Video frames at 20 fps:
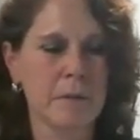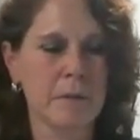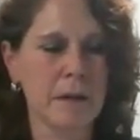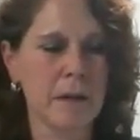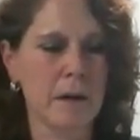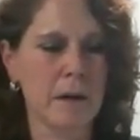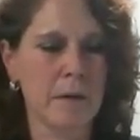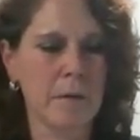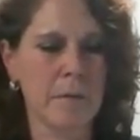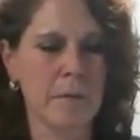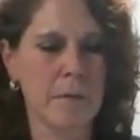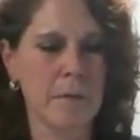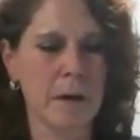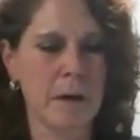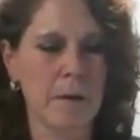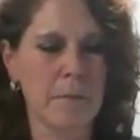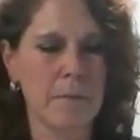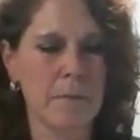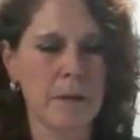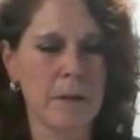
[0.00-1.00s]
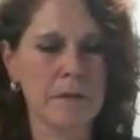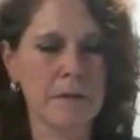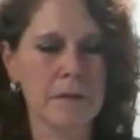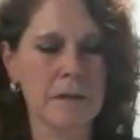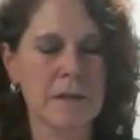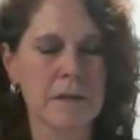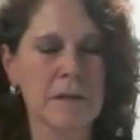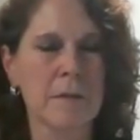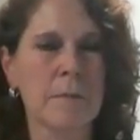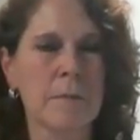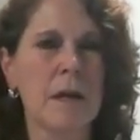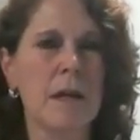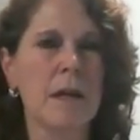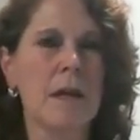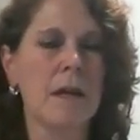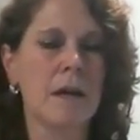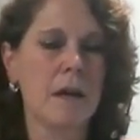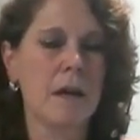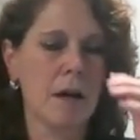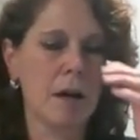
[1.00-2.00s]
in our health system,
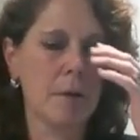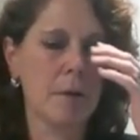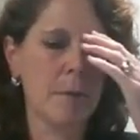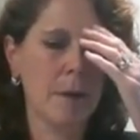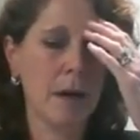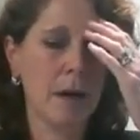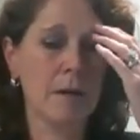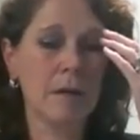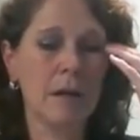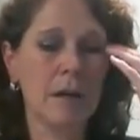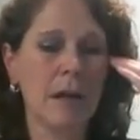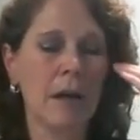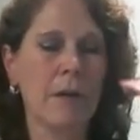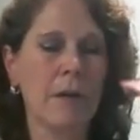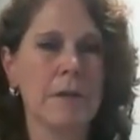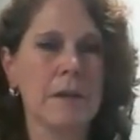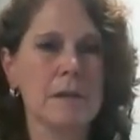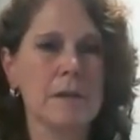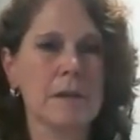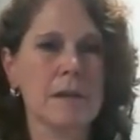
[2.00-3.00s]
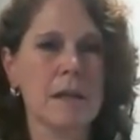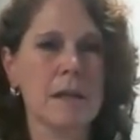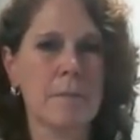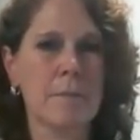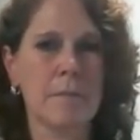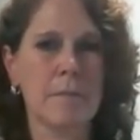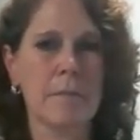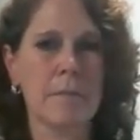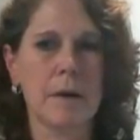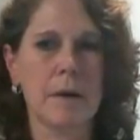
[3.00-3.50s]
about healthy sleep